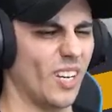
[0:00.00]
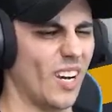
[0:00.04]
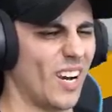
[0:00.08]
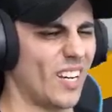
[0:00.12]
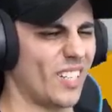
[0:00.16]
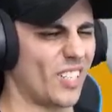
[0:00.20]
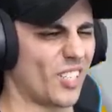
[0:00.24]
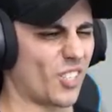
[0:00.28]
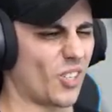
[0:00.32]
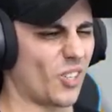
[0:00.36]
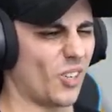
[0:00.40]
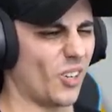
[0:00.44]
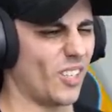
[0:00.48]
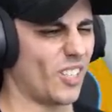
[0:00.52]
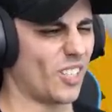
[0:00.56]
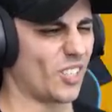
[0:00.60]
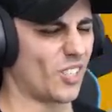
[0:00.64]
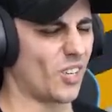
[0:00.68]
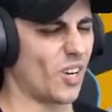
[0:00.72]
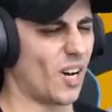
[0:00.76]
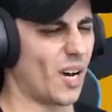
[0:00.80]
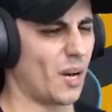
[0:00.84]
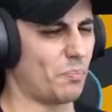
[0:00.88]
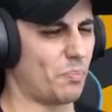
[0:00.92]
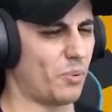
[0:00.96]
I just call this
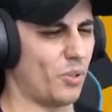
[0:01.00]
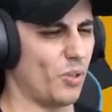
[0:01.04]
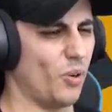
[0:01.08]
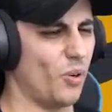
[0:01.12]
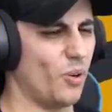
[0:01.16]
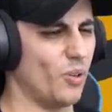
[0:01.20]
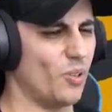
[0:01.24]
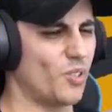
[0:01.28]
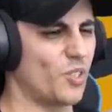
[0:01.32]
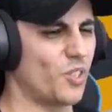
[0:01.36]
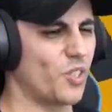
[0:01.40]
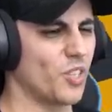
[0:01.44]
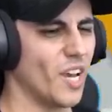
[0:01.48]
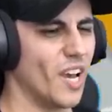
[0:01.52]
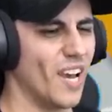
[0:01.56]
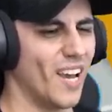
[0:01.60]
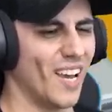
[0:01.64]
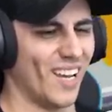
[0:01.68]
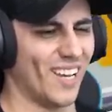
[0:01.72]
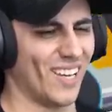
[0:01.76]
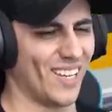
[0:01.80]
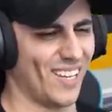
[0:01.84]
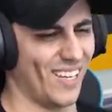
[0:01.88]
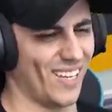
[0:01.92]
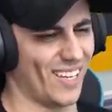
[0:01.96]
guy Pewds.
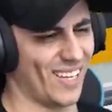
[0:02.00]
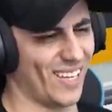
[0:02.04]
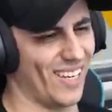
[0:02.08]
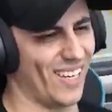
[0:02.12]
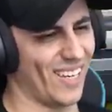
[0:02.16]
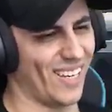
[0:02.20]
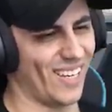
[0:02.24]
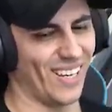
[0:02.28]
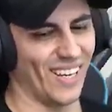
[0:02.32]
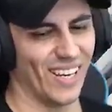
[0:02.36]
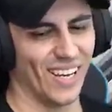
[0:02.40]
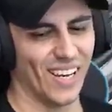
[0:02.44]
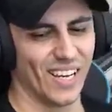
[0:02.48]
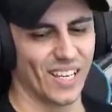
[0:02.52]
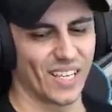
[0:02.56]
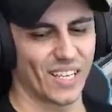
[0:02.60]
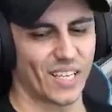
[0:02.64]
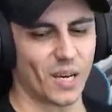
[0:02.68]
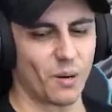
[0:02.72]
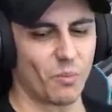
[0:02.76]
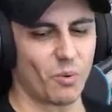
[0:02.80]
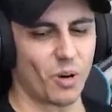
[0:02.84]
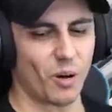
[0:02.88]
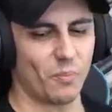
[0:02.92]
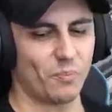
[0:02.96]

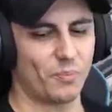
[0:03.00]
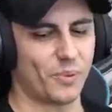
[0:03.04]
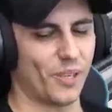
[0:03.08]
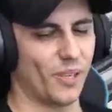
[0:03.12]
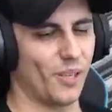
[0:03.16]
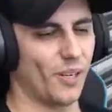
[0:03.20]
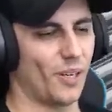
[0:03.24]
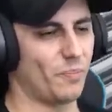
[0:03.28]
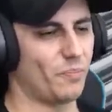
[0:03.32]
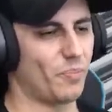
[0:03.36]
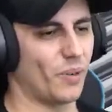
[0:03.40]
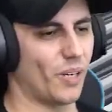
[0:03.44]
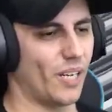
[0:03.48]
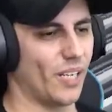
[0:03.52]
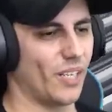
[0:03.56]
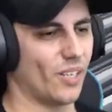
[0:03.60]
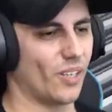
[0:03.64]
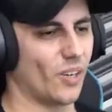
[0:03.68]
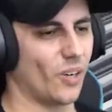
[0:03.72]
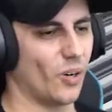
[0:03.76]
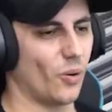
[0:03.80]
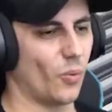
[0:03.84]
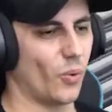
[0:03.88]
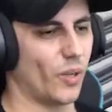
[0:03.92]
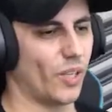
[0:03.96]
Come on, PewDiePie, you
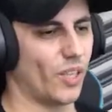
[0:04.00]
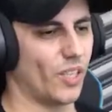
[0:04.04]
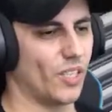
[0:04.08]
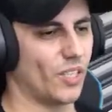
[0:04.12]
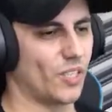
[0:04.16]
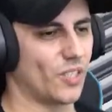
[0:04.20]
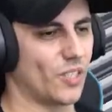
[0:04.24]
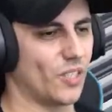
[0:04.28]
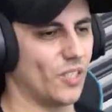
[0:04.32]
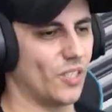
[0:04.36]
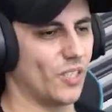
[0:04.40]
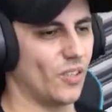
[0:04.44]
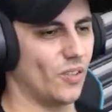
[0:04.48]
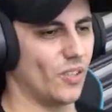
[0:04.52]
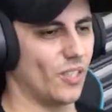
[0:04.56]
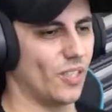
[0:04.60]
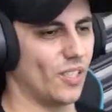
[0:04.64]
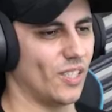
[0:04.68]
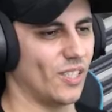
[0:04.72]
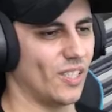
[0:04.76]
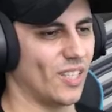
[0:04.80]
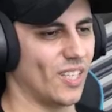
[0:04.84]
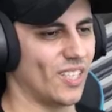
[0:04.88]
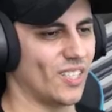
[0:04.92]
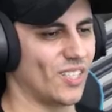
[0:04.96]
gotta win this
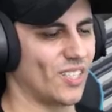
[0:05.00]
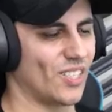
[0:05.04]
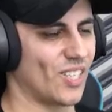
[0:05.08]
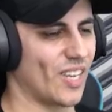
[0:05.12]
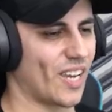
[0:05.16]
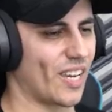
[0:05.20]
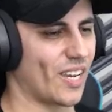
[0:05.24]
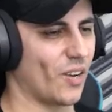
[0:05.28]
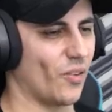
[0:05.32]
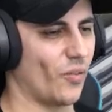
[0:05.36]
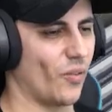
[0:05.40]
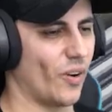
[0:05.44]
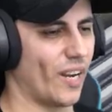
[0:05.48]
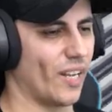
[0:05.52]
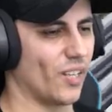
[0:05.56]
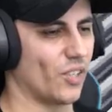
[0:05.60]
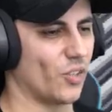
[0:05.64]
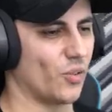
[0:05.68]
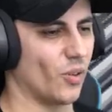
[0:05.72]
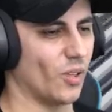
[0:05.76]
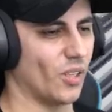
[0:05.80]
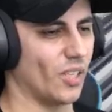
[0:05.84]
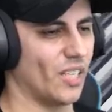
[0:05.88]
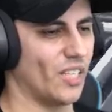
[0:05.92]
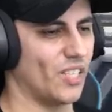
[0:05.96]
second round
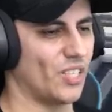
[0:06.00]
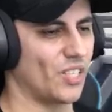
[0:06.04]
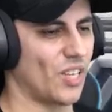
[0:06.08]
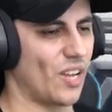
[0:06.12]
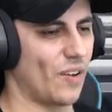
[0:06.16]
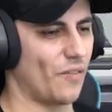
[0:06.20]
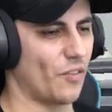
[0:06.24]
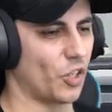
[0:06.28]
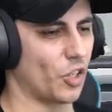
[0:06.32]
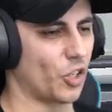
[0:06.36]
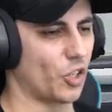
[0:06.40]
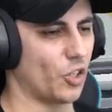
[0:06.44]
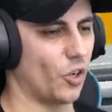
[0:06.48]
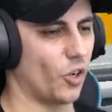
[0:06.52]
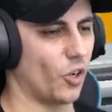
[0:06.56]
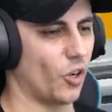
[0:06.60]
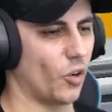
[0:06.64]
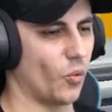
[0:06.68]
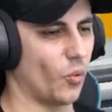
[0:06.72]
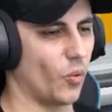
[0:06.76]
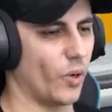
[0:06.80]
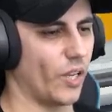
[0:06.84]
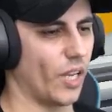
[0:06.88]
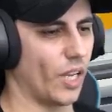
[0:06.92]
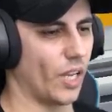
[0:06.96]
to at least have a shot
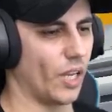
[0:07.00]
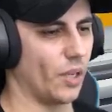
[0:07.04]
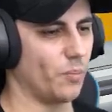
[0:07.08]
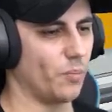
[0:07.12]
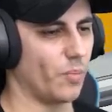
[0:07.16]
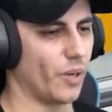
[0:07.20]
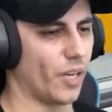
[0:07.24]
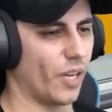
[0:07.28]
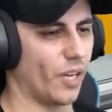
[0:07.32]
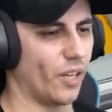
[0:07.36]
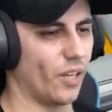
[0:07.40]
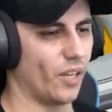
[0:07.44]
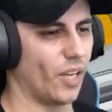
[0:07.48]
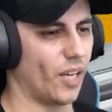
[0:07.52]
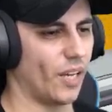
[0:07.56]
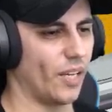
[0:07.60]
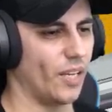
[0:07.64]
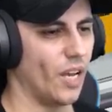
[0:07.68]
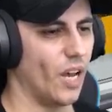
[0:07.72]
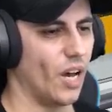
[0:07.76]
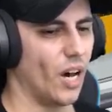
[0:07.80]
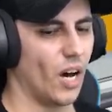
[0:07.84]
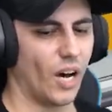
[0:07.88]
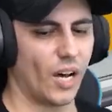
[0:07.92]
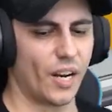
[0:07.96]
at winning. But, like,
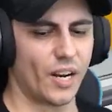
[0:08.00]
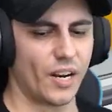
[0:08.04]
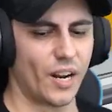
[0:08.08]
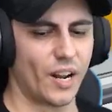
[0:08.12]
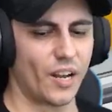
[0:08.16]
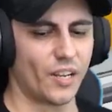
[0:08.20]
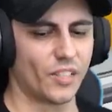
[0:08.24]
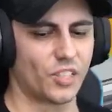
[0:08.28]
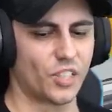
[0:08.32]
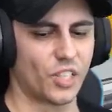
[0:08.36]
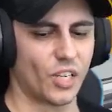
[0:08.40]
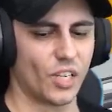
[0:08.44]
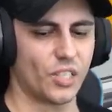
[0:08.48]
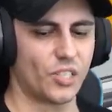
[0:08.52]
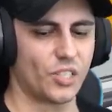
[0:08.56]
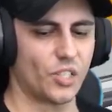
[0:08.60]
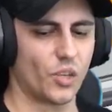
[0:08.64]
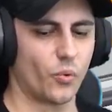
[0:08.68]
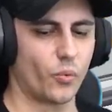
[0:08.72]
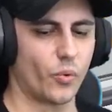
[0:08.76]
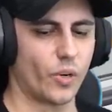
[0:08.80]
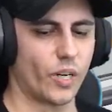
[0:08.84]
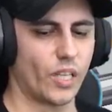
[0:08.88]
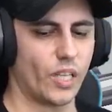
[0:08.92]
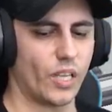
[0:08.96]
I don't know, it's
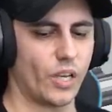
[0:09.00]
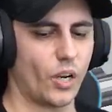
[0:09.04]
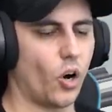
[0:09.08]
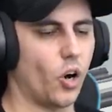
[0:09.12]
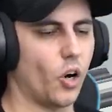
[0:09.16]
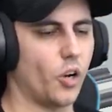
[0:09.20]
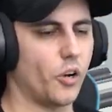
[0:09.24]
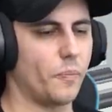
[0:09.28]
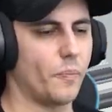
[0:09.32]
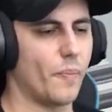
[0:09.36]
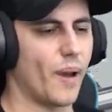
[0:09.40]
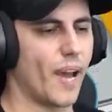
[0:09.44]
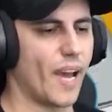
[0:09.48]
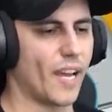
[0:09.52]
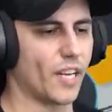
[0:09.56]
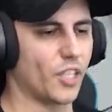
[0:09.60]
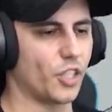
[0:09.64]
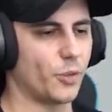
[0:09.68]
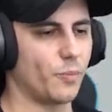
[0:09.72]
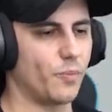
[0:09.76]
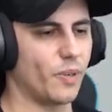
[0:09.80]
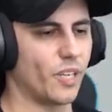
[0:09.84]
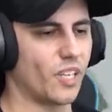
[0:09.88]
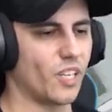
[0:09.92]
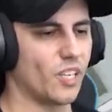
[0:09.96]
a really odd
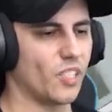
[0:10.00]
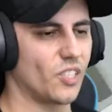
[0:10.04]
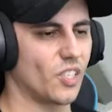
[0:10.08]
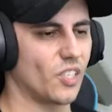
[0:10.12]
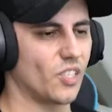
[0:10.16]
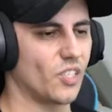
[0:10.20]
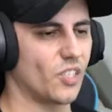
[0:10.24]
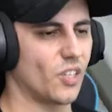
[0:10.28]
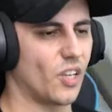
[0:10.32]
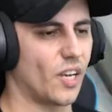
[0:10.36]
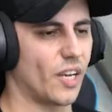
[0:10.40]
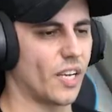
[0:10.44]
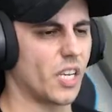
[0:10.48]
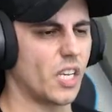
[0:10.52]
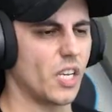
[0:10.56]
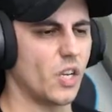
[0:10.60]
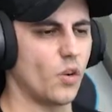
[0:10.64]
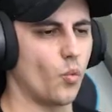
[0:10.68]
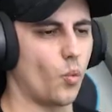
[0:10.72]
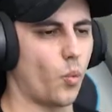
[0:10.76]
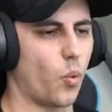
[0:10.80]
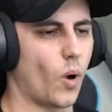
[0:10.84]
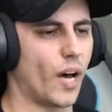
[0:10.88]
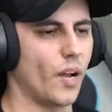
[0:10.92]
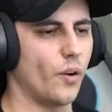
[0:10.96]
match, because it's like,
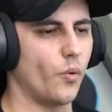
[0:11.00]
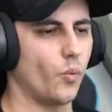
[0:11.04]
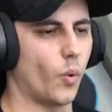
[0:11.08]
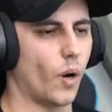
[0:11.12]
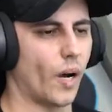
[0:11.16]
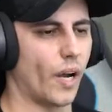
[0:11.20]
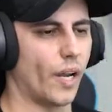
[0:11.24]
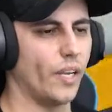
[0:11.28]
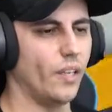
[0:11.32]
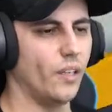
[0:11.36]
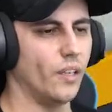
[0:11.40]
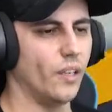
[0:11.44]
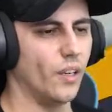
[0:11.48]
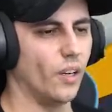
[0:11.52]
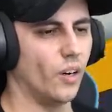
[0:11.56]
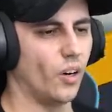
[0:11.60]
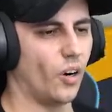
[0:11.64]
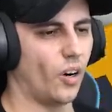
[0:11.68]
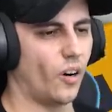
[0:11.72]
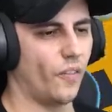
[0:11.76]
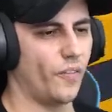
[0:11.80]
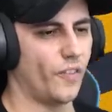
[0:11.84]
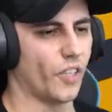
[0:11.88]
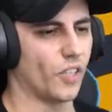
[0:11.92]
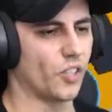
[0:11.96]
in one way,
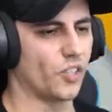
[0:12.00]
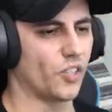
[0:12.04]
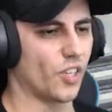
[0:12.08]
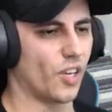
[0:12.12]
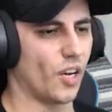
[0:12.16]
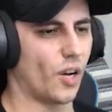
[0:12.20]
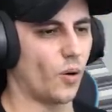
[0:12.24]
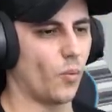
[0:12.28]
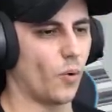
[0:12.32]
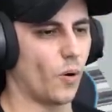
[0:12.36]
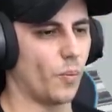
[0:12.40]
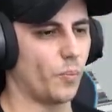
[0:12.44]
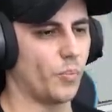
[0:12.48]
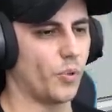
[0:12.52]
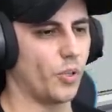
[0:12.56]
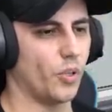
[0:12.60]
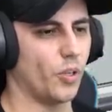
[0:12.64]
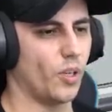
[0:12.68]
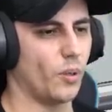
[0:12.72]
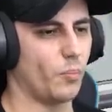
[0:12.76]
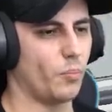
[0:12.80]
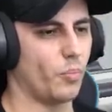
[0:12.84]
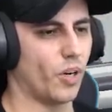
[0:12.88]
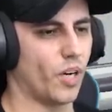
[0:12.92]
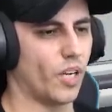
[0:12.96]
obviously I want
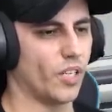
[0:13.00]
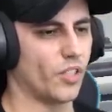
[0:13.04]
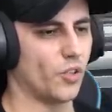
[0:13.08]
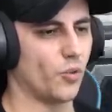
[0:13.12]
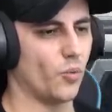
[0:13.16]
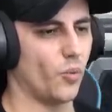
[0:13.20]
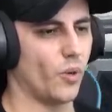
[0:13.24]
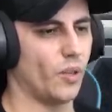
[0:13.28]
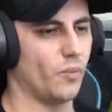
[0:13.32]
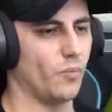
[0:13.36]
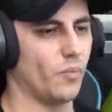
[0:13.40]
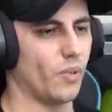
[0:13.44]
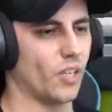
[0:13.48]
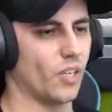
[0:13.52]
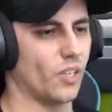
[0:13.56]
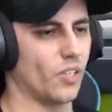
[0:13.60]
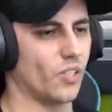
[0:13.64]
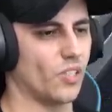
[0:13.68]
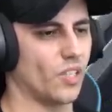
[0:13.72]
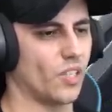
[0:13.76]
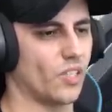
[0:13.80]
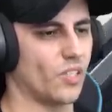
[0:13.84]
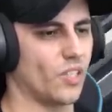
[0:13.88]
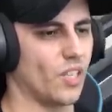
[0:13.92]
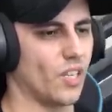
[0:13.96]
PewDiePie to win,
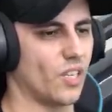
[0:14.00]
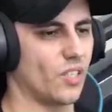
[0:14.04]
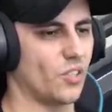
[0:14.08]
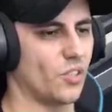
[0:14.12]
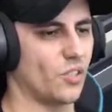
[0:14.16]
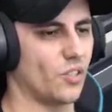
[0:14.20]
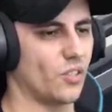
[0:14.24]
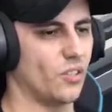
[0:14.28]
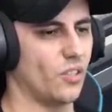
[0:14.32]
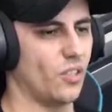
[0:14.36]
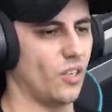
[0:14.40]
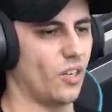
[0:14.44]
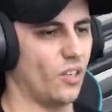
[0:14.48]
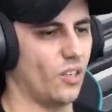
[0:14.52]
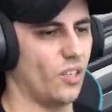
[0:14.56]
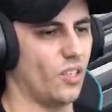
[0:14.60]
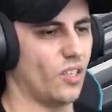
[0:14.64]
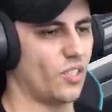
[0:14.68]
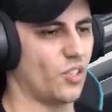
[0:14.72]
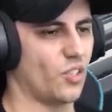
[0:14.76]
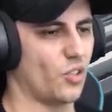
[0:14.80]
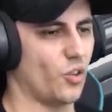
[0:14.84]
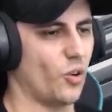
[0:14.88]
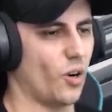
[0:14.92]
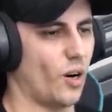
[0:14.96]
because that's you know,
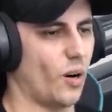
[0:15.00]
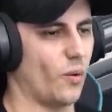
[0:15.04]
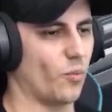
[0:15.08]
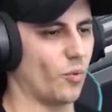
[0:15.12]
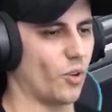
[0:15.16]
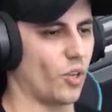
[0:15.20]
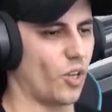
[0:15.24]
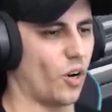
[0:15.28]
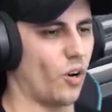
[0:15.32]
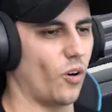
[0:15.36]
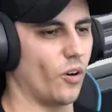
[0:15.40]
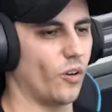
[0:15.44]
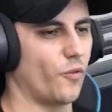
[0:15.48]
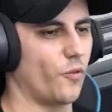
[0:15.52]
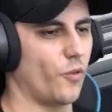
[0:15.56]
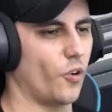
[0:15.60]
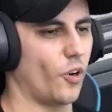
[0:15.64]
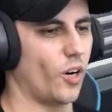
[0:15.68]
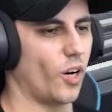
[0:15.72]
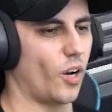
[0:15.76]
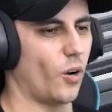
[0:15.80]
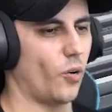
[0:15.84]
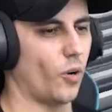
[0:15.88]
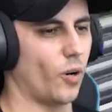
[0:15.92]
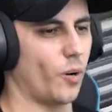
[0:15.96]
that's who I'm going for,
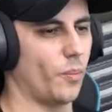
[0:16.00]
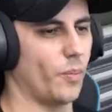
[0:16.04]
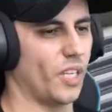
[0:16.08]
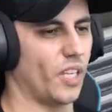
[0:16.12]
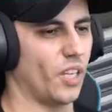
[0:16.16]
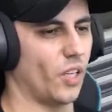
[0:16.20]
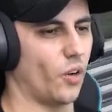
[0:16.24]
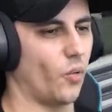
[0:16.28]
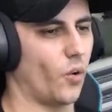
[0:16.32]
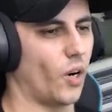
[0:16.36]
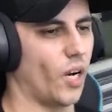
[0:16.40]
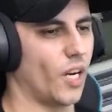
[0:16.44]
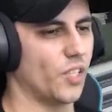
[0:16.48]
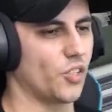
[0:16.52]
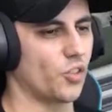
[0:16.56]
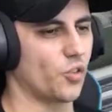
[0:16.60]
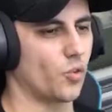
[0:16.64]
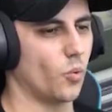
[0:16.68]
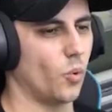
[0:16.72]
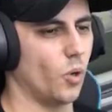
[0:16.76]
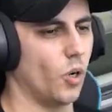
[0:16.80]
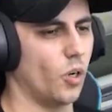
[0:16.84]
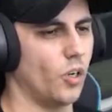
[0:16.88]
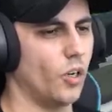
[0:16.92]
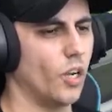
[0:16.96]
and I want to be in the right
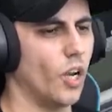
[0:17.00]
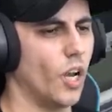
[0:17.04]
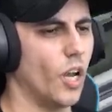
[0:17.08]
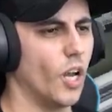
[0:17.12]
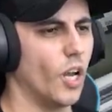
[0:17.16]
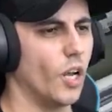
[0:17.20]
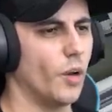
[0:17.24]
squad.